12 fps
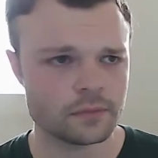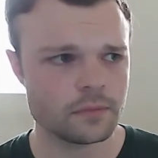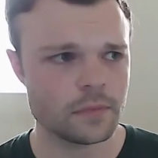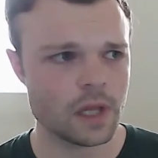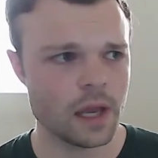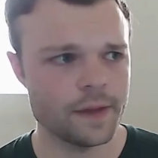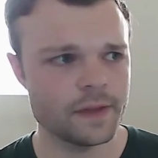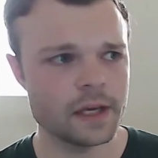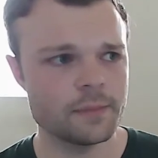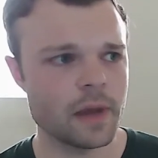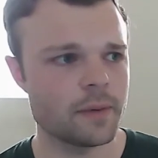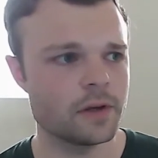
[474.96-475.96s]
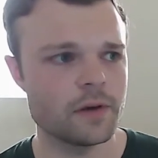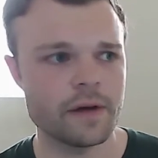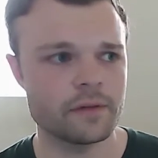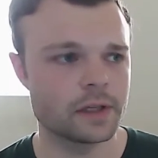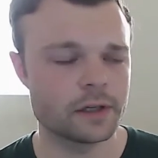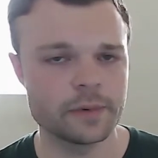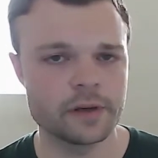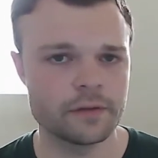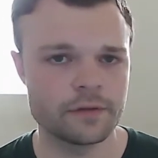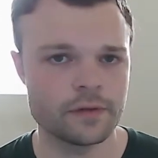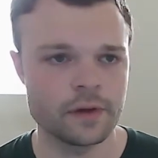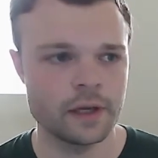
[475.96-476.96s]
And then maybe you have a little bit of
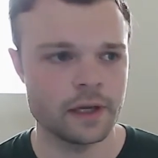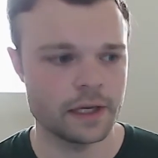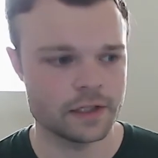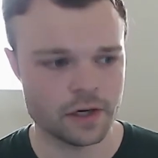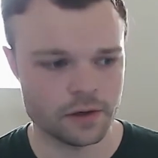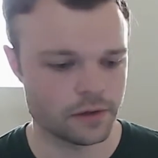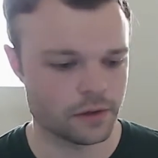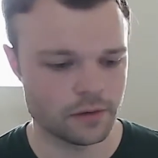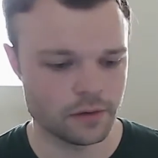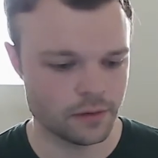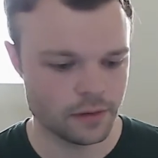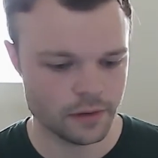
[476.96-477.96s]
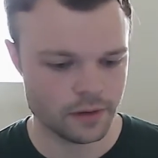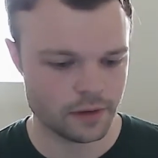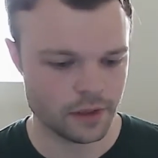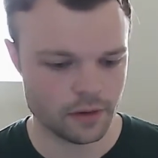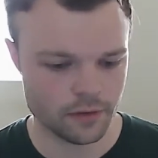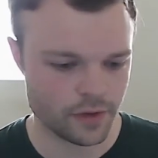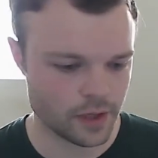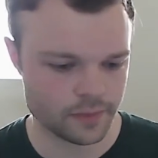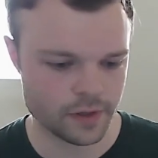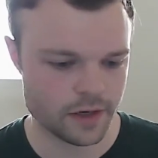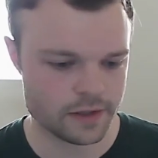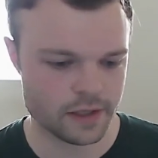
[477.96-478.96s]
internal, thought
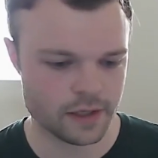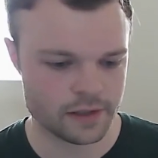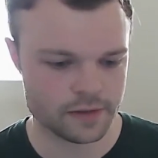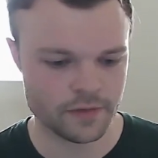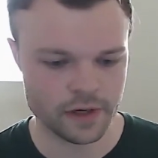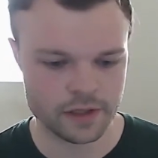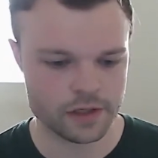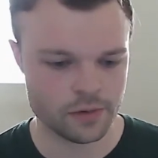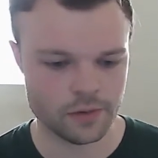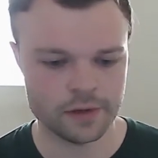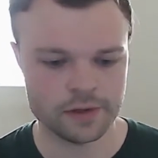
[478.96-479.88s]
process, very short,